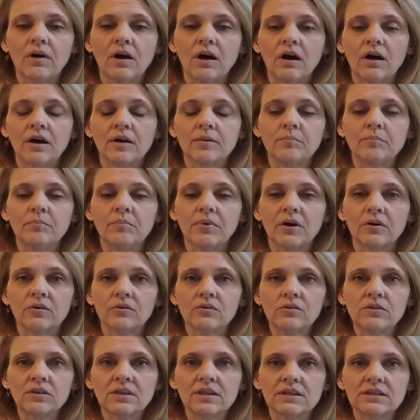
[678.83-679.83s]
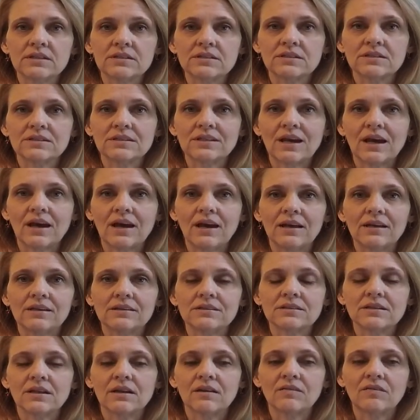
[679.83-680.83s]
on both
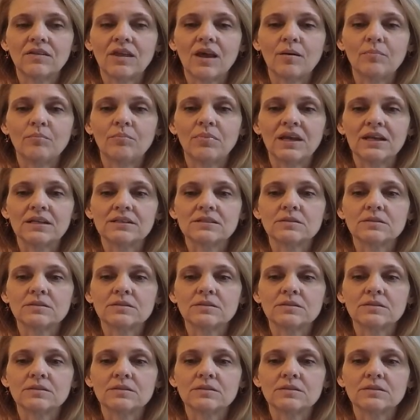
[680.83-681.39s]
sides of that base